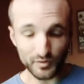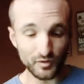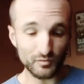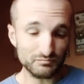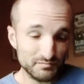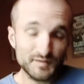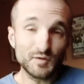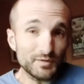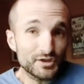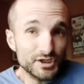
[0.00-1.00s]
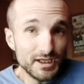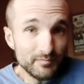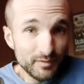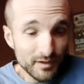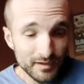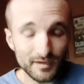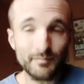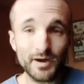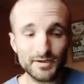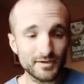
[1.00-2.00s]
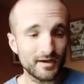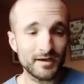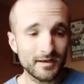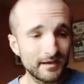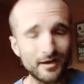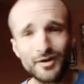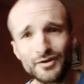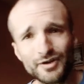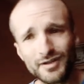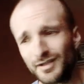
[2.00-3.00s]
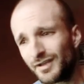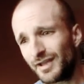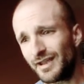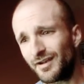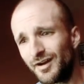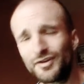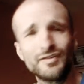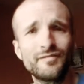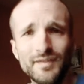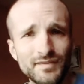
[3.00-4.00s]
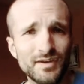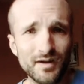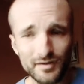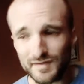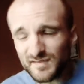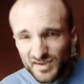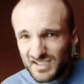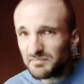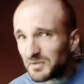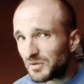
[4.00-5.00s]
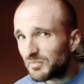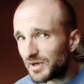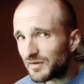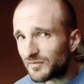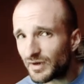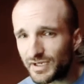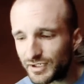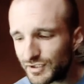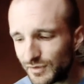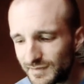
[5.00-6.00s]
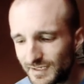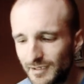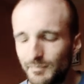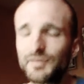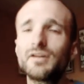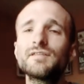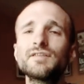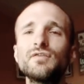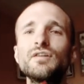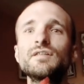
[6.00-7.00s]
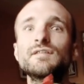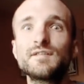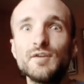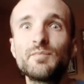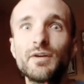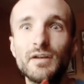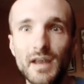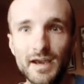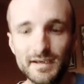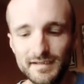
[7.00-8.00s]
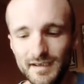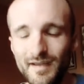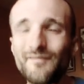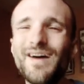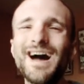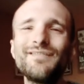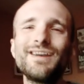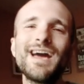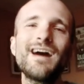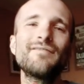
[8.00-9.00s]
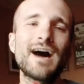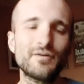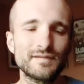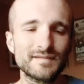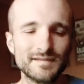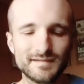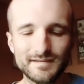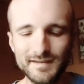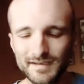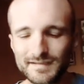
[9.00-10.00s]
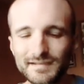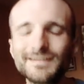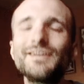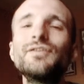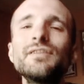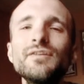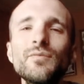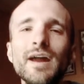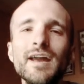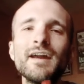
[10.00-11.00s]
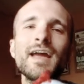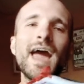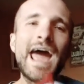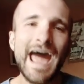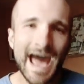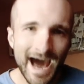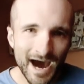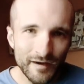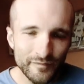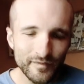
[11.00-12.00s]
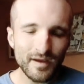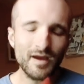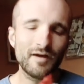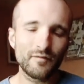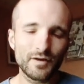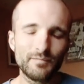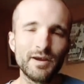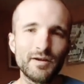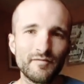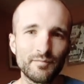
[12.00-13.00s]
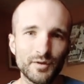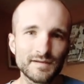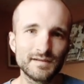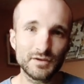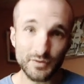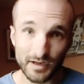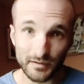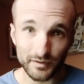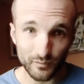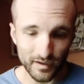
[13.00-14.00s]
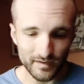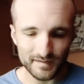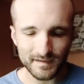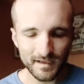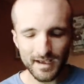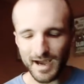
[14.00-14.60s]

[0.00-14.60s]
you know, super cheap compared to $100 and $150 for a typical pair of running shoes, but they're also super light. 5.5 ounces. These literally weigh half of what a pair of Brooks Adrenaline weighs.